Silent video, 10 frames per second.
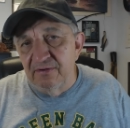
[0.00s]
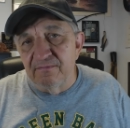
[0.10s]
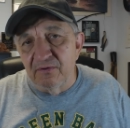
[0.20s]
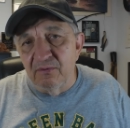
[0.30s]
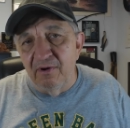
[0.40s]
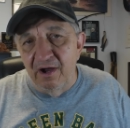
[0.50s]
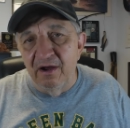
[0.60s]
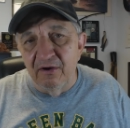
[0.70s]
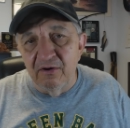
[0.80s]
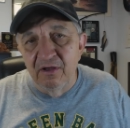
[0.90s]
them for a
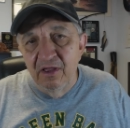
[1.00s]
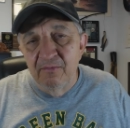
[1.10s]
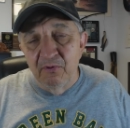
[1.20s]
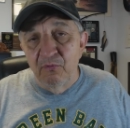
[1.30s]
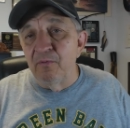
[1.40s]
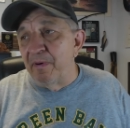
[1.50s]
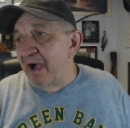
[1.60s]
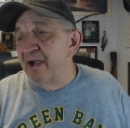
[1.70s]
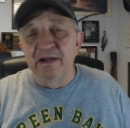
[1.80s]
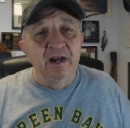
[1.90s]
while, but we'll
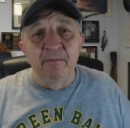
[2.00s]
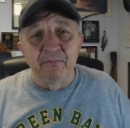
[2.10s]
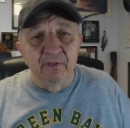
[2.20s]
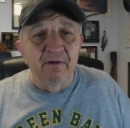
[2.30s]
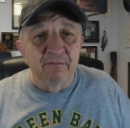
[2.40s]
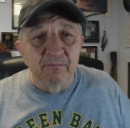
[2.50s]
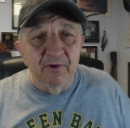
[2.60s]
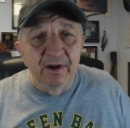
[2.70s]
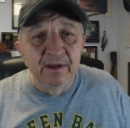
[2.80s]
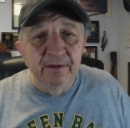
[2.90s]
buy a couple of them,
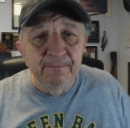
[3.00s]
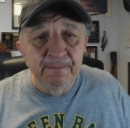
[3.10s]
right?